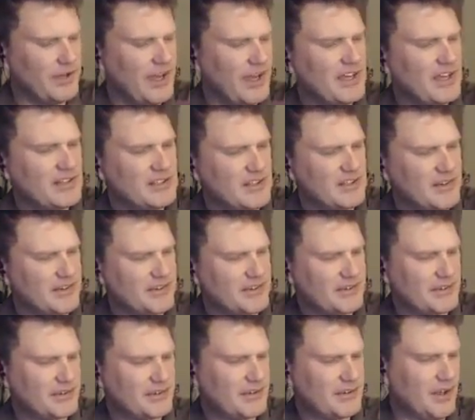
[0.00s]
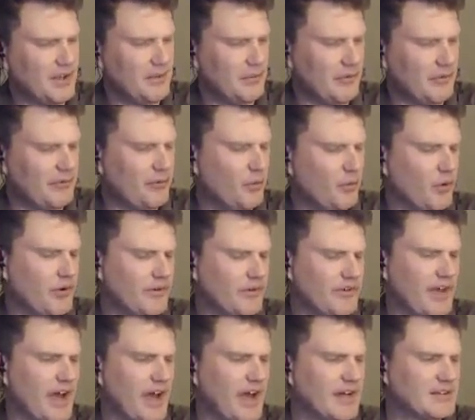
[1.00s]
Ages and before
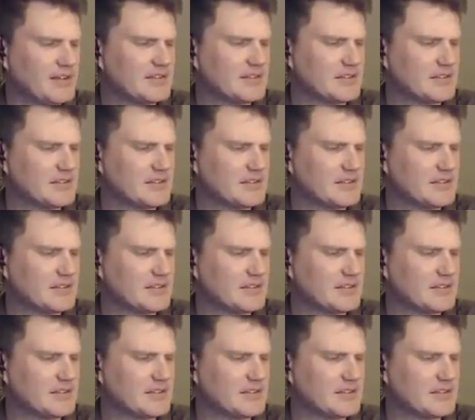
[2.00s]
that,